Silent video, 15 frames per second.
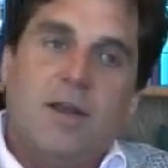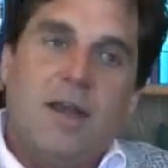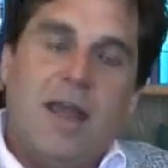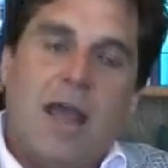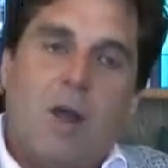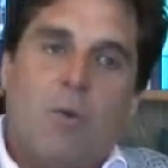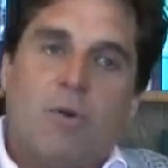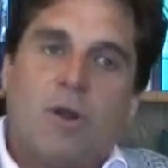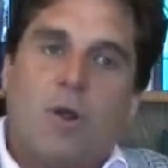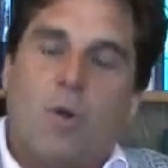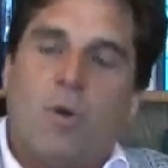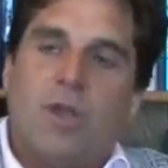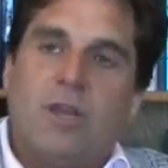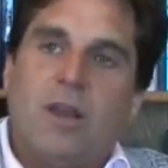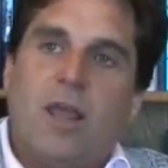Now we're
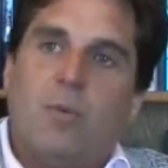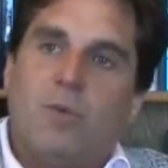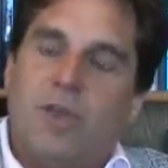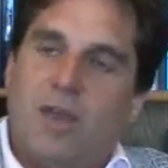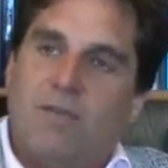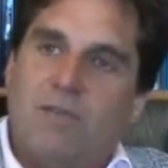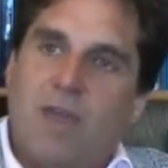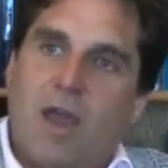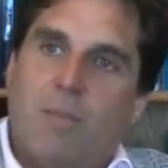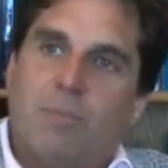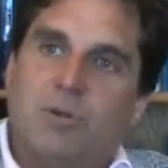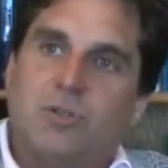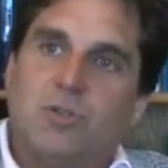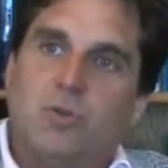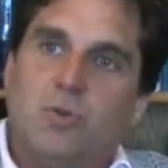going and we have the
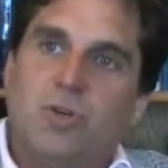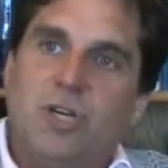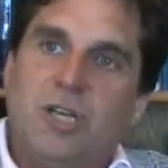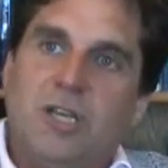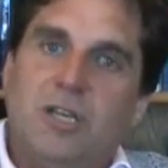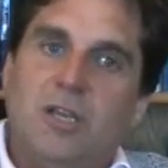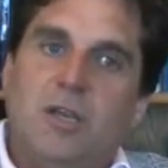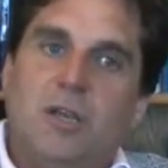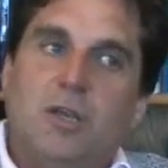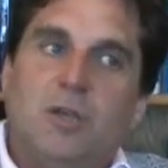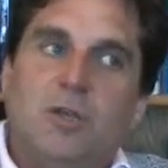opportunity